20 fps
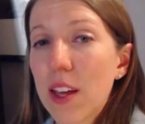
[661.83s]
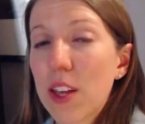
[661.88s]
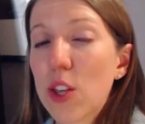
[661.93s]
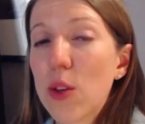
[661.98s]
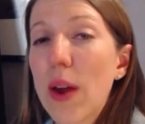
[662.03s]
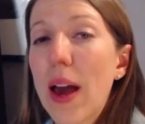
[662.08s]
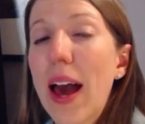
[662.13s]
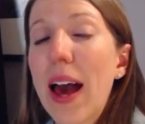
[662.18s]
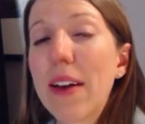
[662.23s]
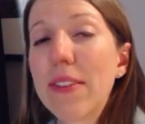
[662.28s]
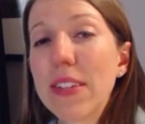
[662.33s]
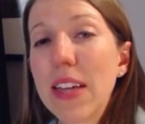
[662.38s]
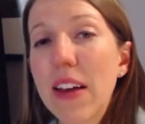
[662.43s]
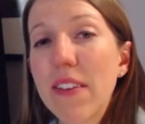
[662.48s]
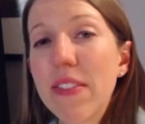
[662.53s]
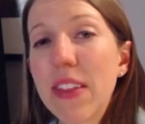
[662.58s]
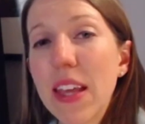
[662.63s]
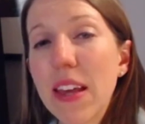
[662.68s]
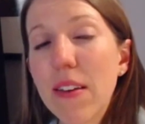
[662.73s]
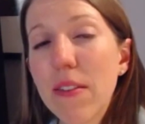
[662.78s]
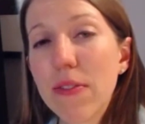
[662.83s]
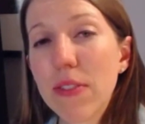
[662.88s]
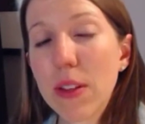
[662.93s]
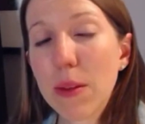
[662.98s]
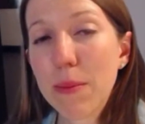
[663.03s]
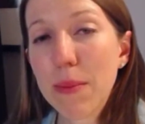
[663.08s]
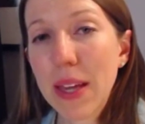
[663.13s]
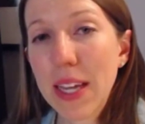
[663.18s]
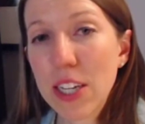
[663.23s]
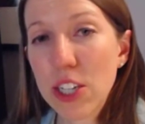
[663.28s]
you have to have the
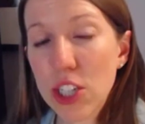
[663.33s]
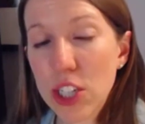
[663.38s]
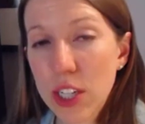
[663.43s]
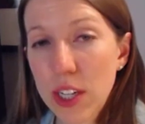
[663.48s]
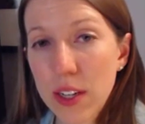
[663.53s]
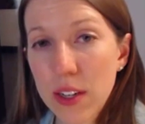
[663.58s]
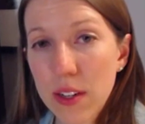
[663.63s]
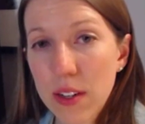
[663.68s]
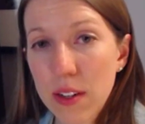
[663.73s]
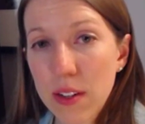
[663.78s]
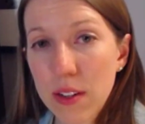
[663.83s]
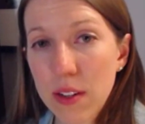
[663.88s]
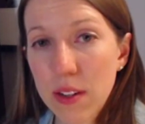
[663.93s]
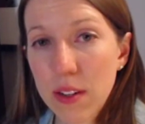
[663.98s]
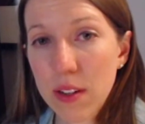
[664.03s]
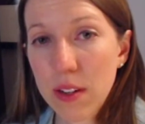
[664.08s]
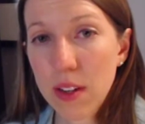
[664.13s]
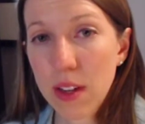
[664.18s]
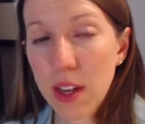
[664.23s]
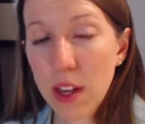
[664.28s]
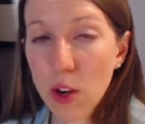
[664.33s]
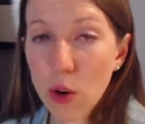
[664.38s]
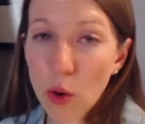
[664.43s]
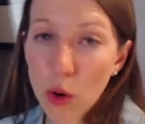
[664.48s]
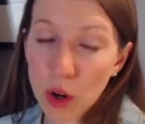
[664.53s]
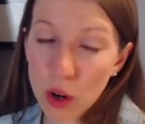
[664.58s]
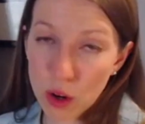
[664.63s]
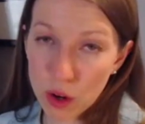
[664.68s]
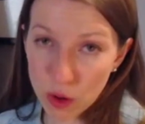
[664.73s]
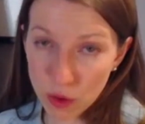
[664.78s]
inflammation in
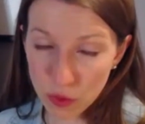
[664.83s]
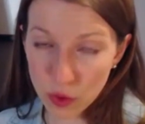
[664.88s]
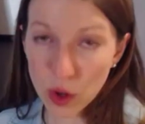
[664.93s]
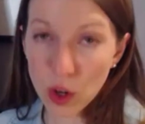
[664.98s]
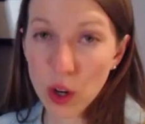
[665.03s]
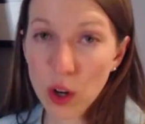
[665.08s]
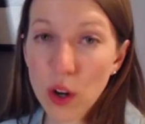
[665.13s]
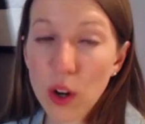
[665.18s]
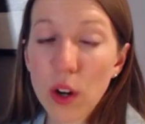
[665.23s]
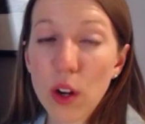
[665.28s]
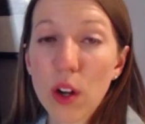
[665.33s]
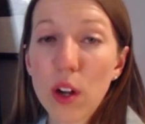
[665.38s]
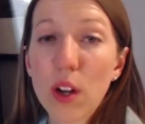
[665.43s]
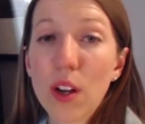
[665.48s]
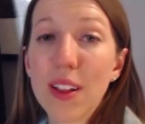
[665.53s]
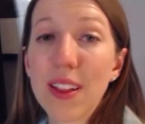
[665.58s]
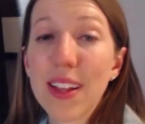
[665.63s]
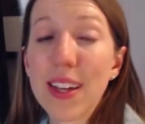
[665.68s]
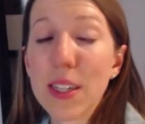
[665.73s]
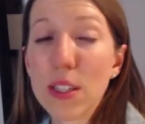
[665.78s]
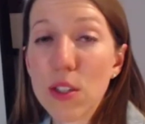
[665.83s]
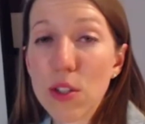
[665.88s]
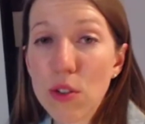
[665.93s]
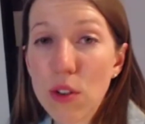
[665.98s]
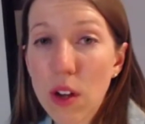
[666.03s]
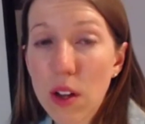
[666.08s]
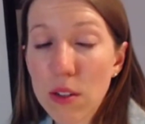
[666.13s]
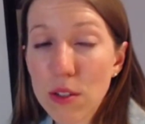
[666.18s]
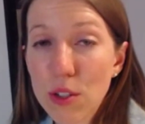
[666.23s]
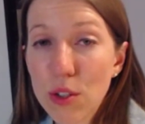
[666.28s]
order for
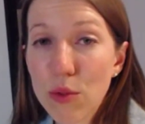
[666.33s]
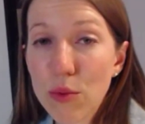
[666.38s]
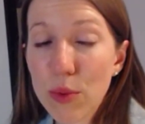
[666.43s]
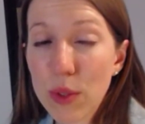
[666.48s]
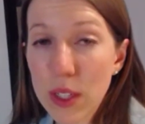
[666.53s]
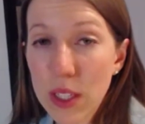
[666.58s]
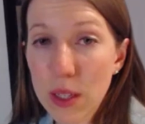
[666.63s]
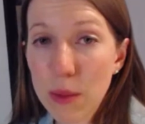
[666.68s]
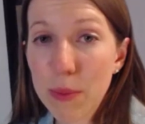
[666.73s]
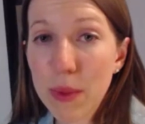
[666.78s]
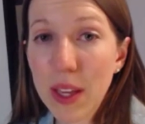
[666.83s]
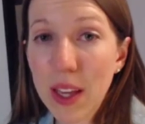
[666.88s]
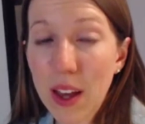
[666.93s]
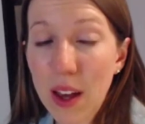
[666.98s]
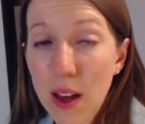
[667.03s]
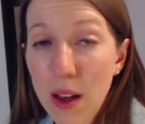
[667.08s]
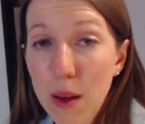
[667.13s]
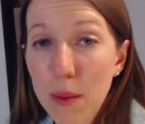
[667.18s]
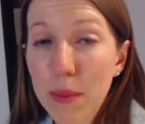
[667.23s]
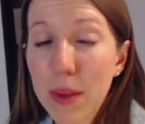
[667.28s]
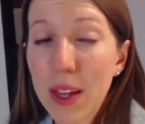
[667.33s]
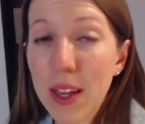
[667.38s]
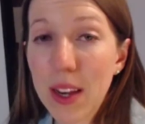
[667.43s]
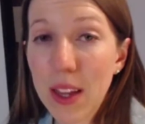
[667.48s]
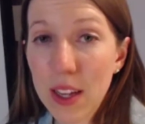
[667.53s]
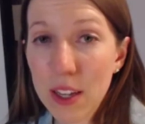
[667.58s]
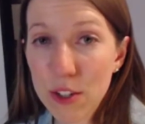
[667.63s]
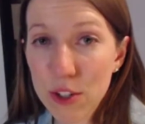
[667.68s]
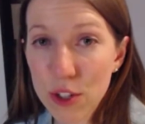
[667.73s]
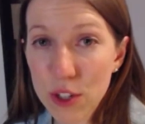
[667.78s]
cholesterol to really become
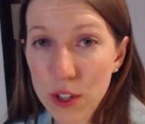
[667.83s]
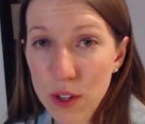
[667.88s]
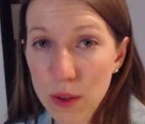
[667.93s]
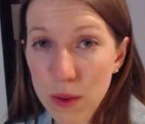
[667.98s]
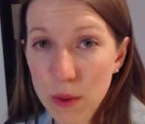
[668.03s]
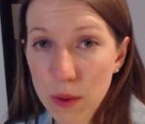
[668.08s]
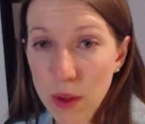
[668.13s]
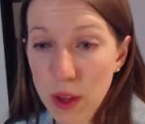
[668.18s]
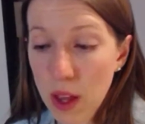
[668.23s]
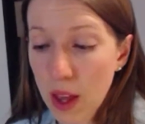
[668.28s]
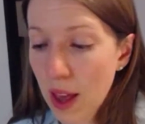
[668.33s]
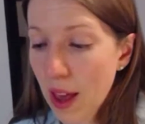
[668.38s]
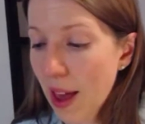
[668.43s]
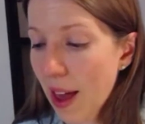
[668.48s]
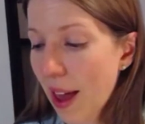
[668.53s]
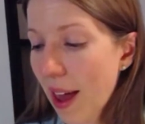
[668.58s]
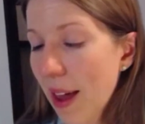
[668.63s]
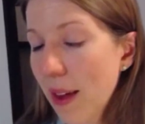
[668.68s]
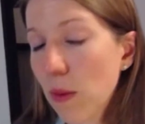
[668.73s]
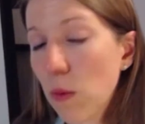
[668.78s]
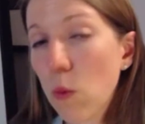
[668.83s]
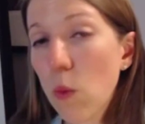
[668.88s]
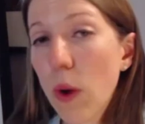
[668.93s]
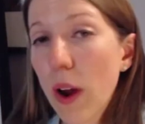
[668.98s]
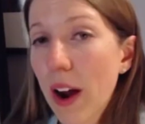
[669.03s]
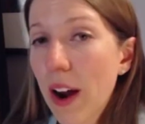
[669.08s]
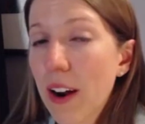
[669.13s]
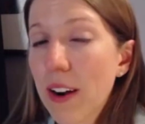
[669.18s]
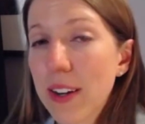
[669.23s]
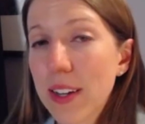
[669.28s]
an issue. And
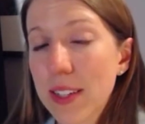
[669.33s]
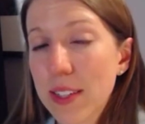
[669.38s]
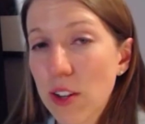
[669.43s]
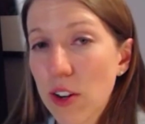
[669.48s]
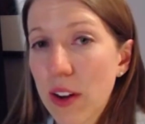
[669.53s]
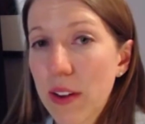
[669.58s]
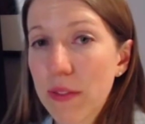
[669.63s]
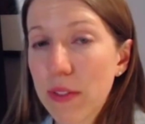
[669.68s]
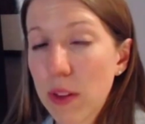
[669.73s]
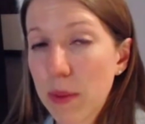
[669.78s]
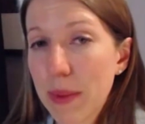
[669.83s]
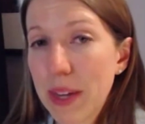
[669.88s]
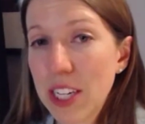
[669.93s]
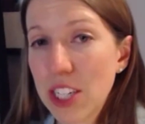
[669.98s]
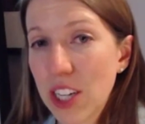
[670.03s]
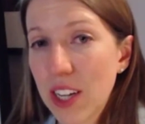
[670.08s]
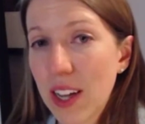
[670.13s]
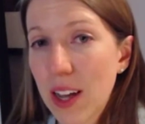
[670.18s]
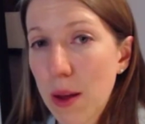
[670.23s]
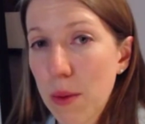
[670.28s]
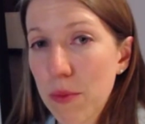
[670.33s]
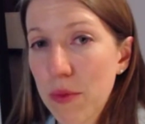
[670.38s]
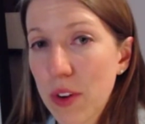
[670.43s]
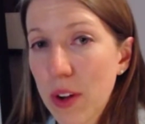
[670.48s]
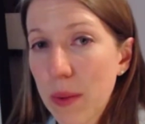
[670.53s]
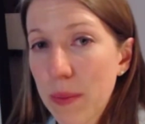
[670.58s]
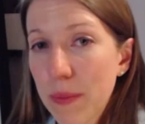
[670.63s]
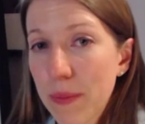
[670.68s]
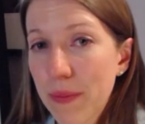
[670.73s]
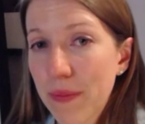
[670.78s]
where does our inflammation come
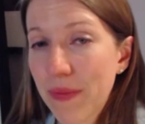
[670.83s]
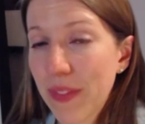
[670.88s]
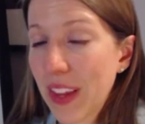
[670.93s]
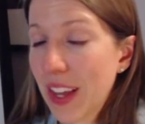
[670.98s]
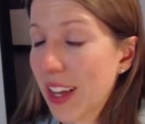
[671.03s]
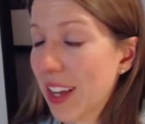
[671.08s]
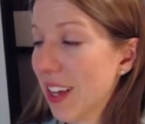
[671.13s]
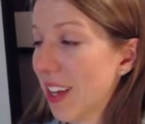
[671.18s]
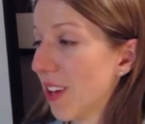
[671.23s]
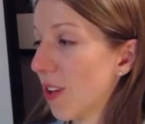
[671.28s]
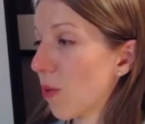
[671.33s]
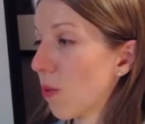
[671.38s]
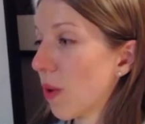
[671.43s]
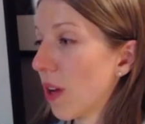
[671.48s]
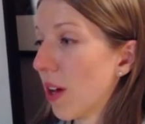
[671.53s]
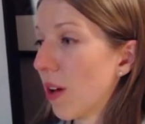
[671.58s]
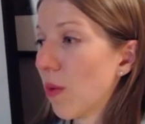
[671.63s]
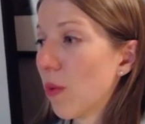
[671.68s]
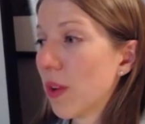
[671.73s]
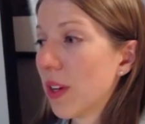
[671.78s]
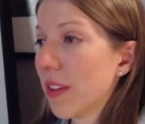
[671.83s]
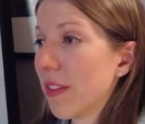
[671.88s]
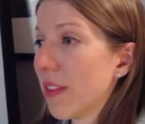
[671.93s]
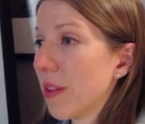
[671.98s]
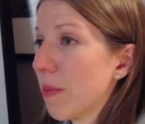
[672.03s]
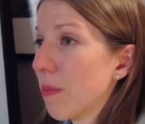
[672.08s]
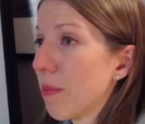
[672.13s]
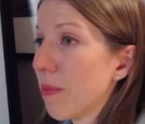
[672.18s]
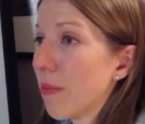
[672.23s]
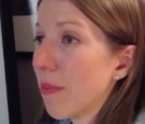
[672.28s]
from? Well, one of
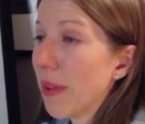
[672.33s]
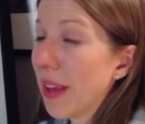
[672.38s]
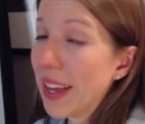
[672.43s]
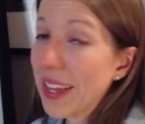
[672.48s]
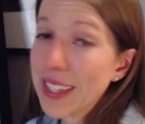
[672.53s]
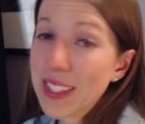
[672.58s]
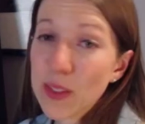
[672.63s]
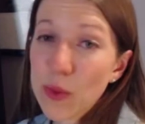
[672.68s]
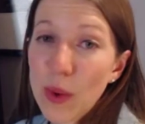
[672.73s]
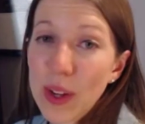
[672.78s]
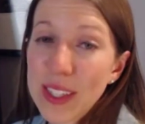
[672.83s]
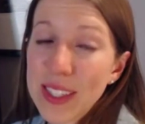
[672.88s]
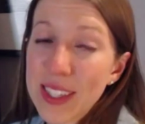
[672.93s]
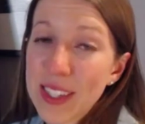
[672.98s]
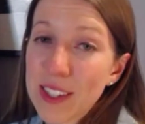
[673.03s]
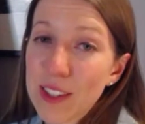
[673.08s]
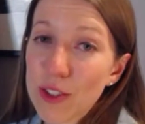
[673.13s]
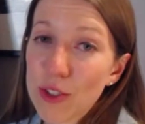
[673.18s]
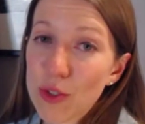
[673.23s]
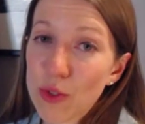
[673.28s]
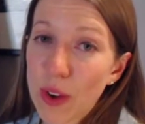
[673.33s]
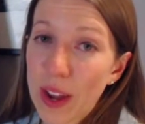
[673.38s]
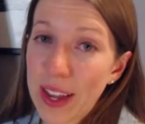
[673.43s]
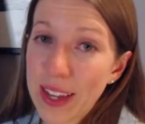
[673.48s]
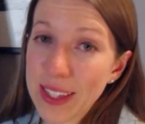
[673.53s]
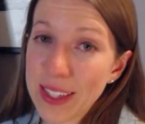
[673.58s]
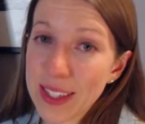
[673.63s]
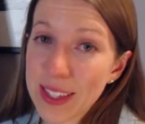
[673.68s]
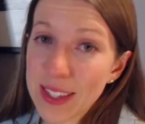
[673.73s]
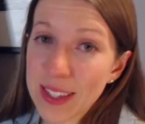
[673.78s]
the biggest ones is
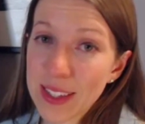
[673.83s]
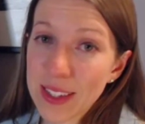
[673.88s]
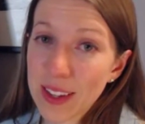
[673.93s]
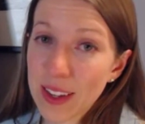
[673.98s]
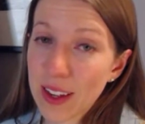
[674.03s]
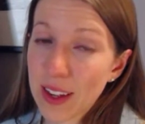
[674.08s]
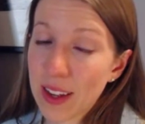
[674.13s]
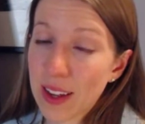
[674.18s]
stress,